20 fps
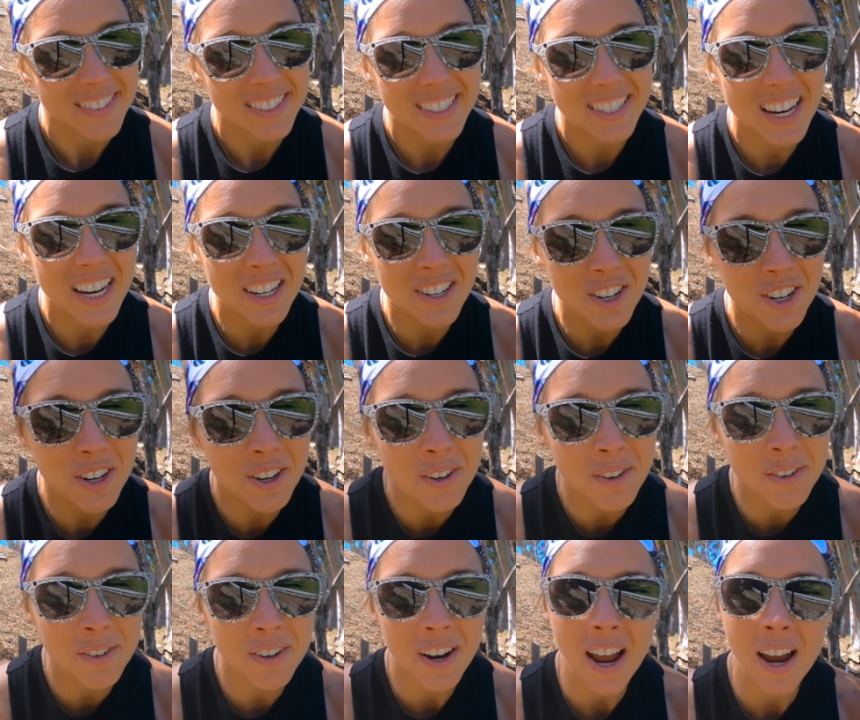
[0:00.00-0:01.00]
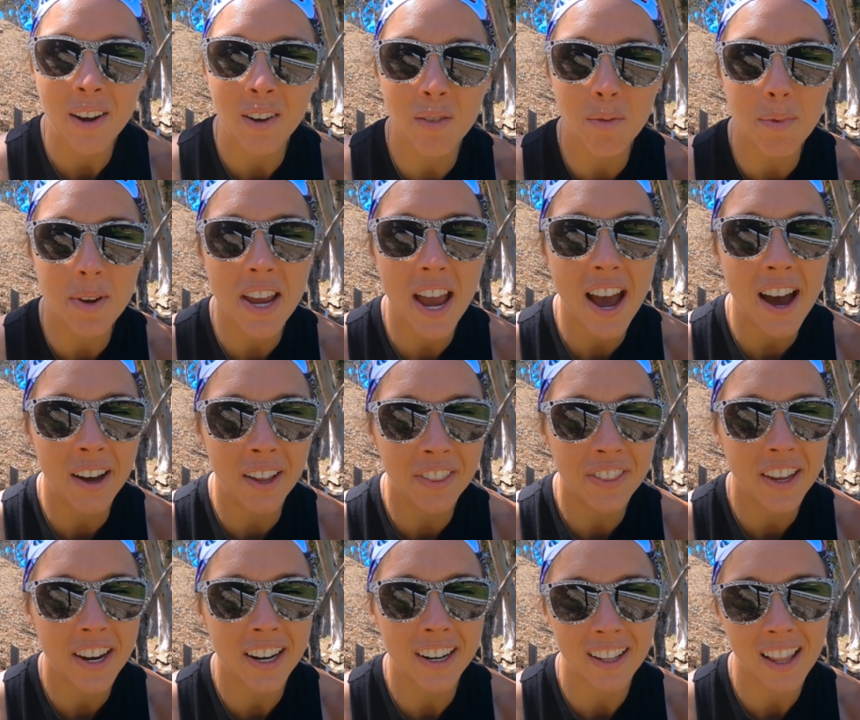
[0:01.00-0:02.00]
Stay tuned. I will be
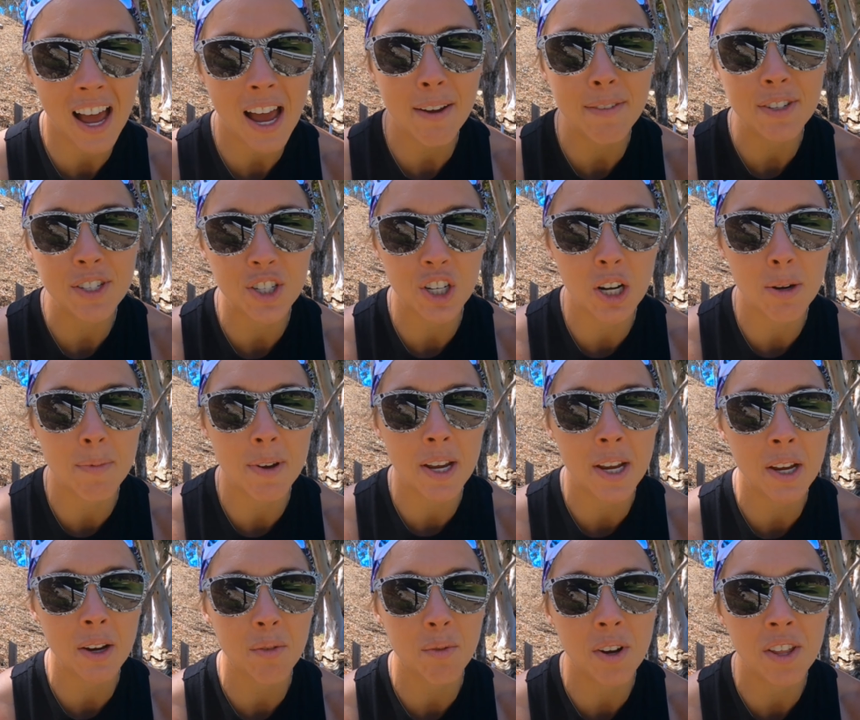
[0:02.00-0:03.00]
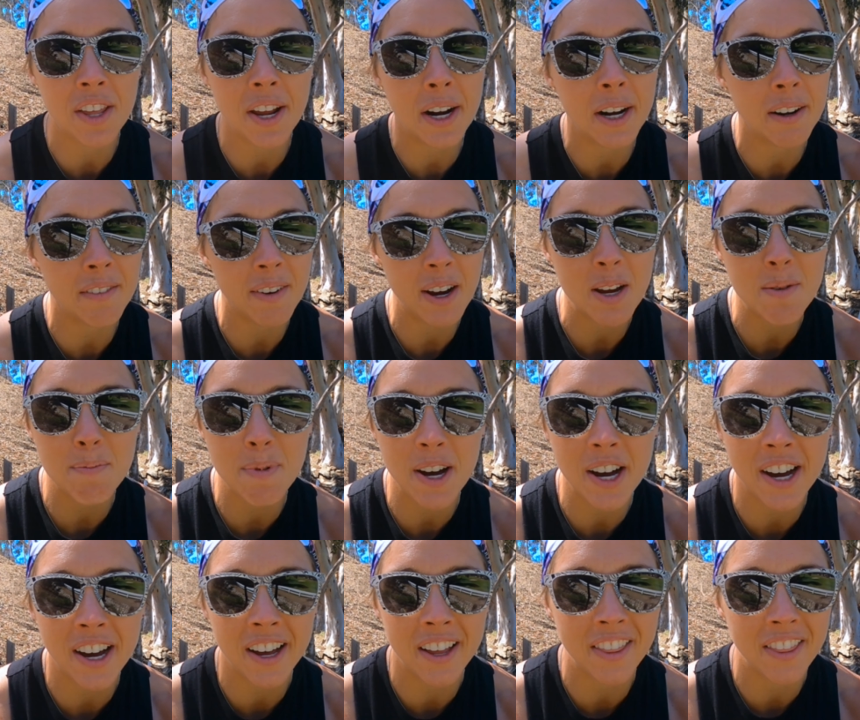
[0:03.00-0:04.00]
out there live streaming with Air
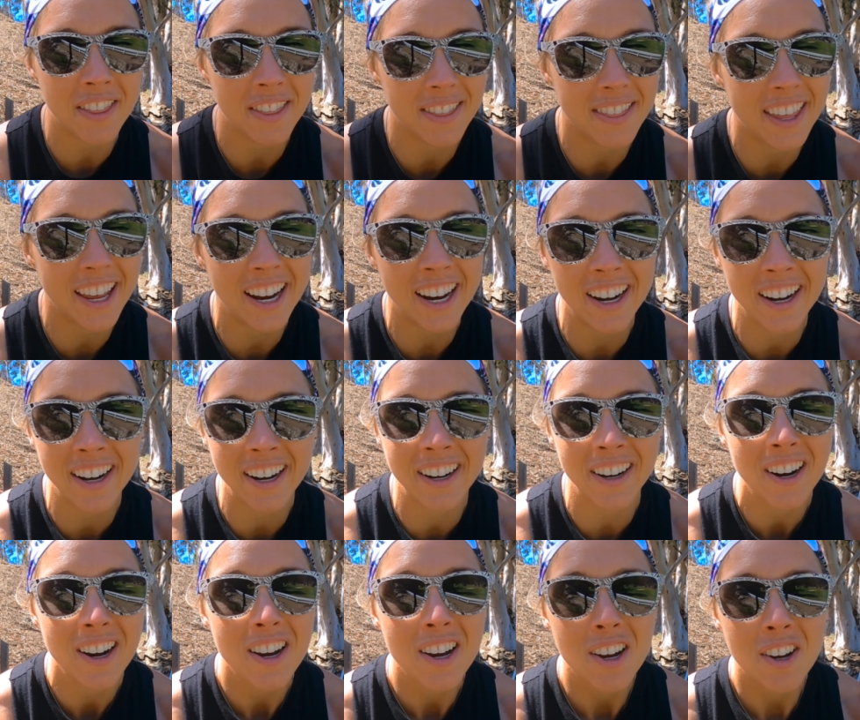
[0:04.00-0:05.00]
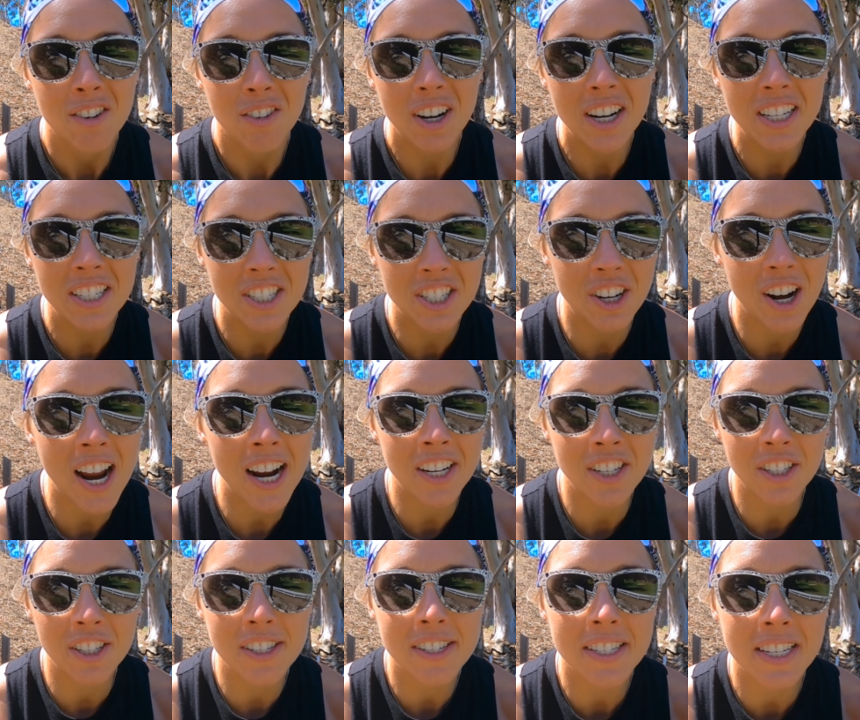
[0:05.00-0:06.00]
Aravaipa, their race
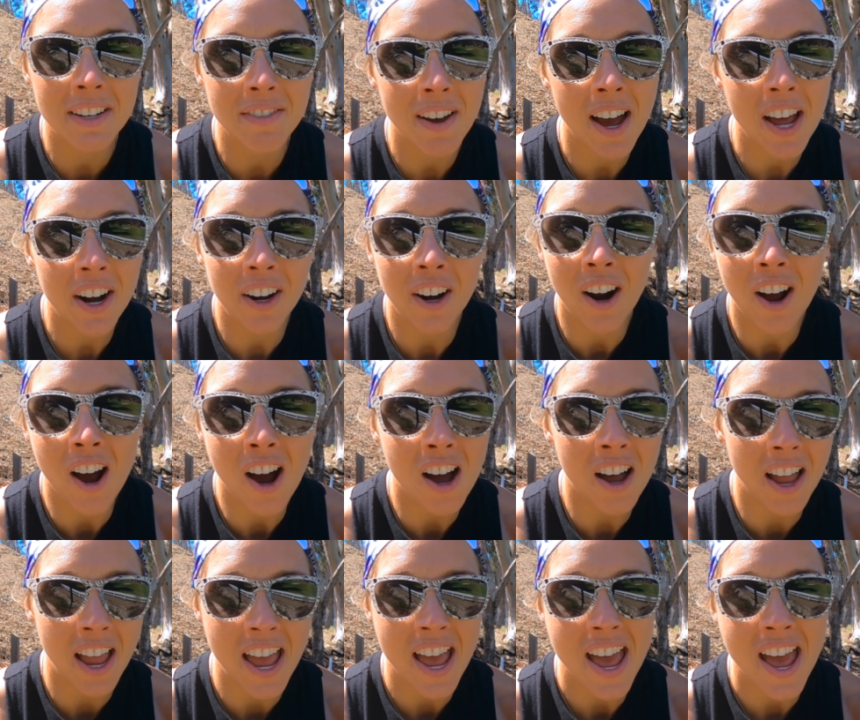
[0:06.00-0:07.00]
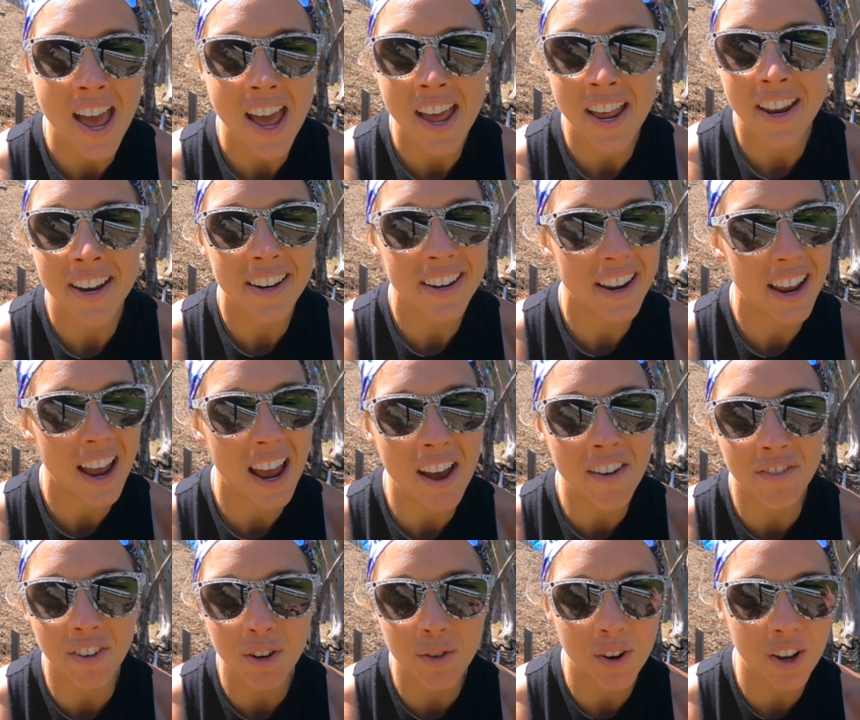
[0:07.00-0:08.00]
director, Steve Adderhall, and
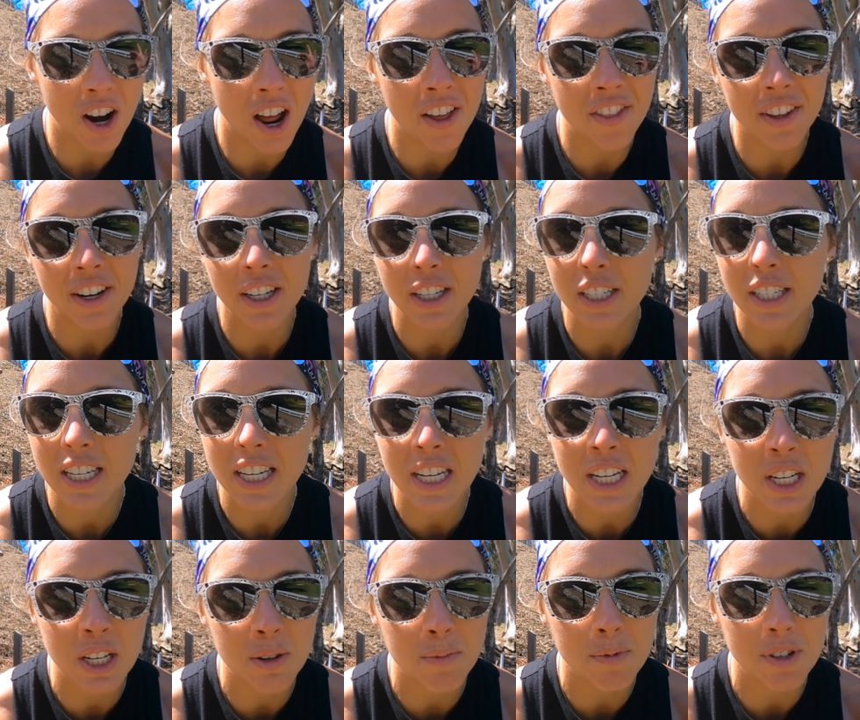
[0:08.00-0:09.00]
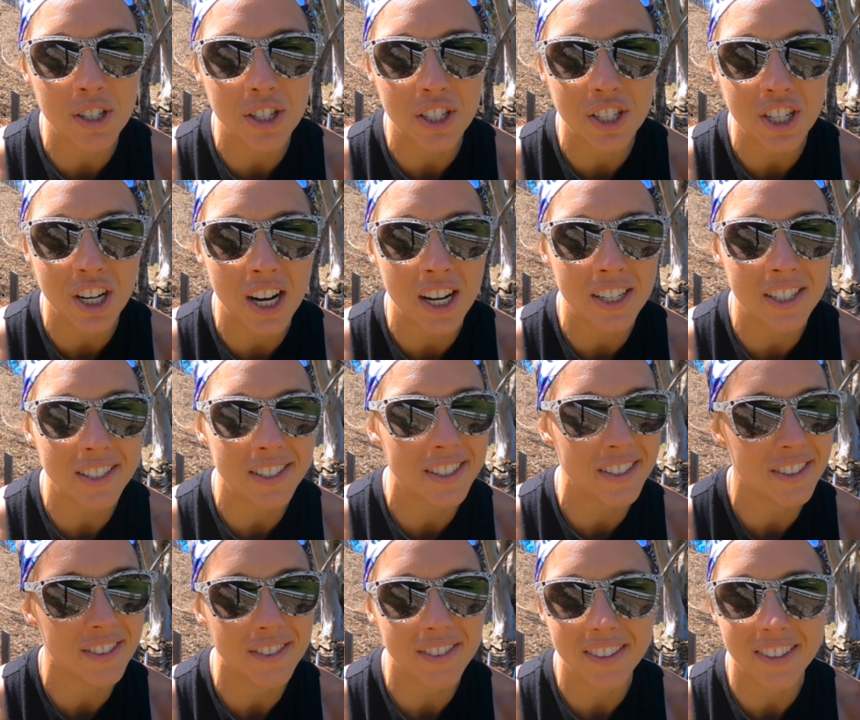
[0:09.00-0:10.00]
everyone on their team is just
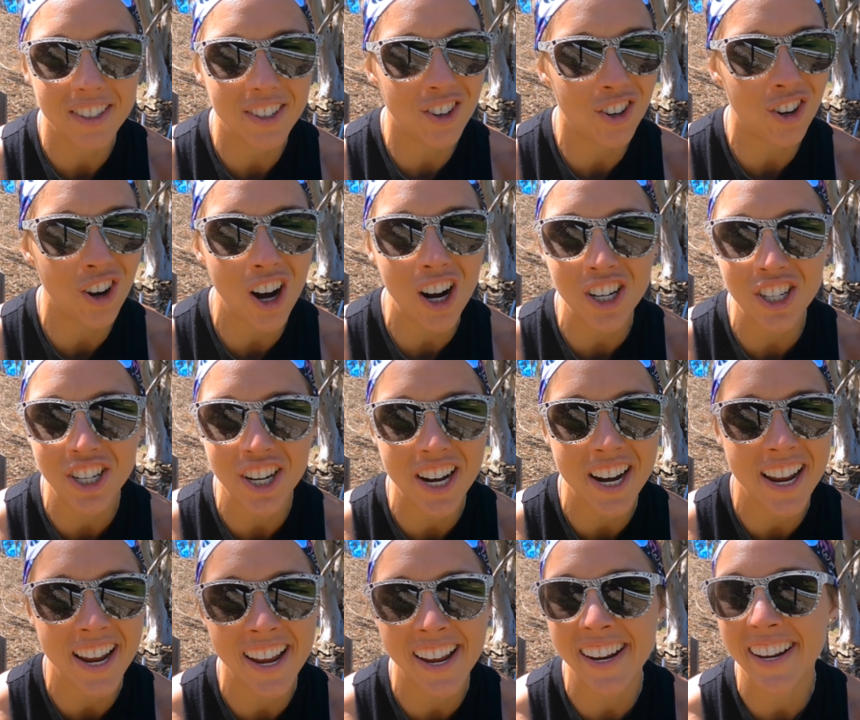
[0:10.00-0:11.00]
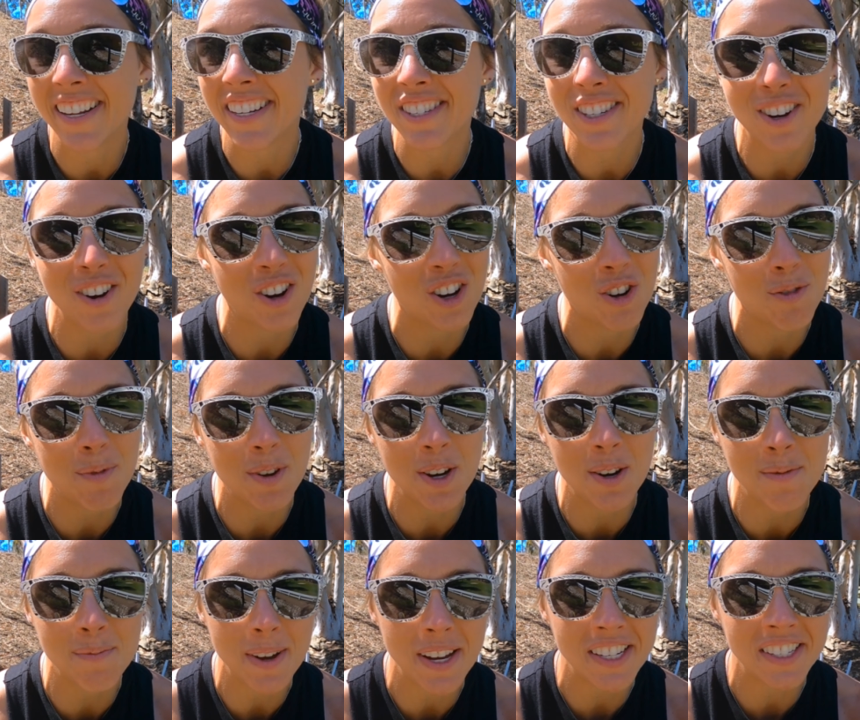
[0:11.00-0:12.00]
crushing it. It's going to be
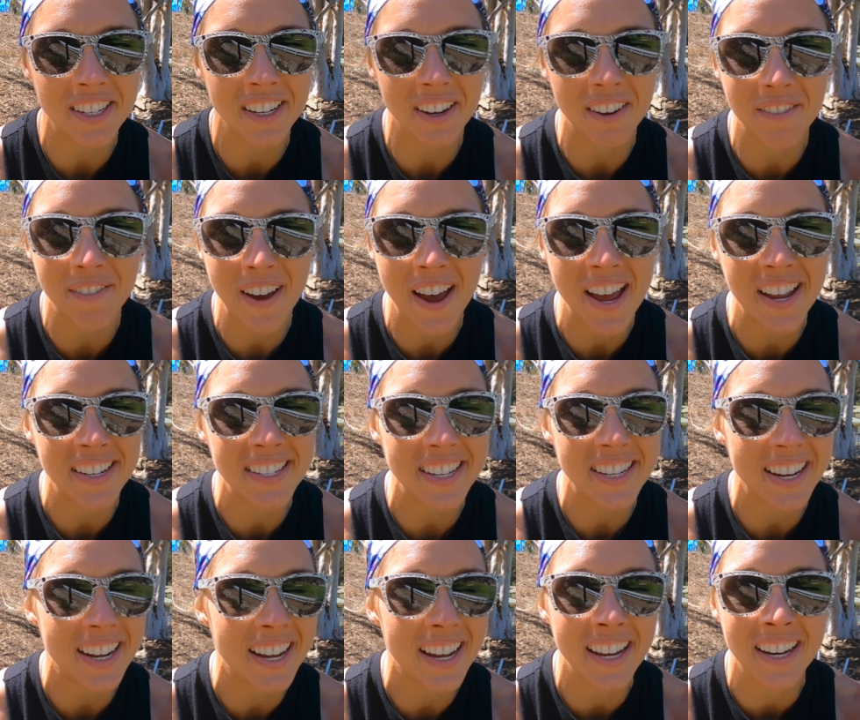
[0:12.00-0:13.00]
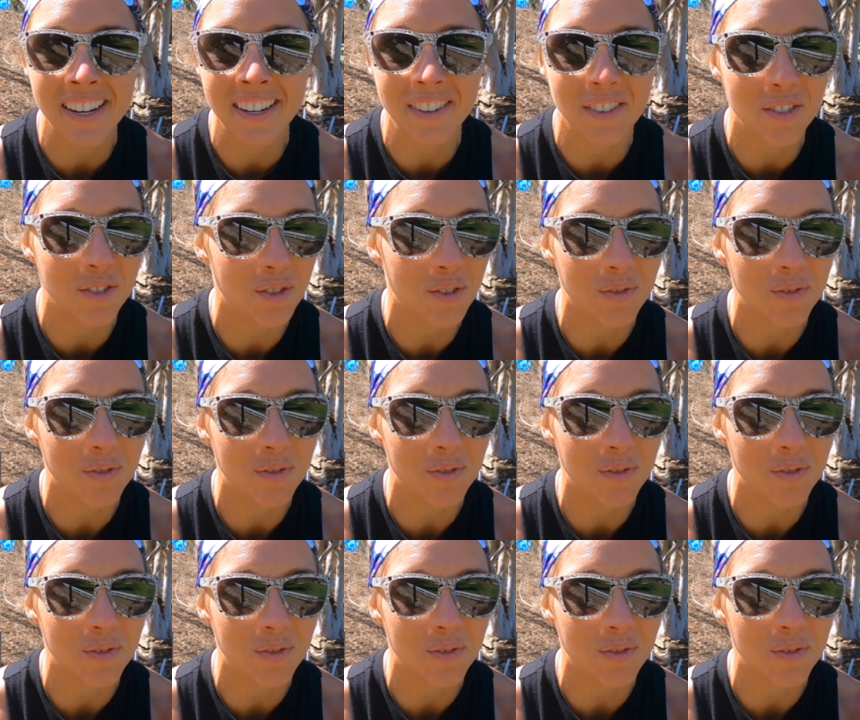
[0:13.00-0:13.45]
an amazing event and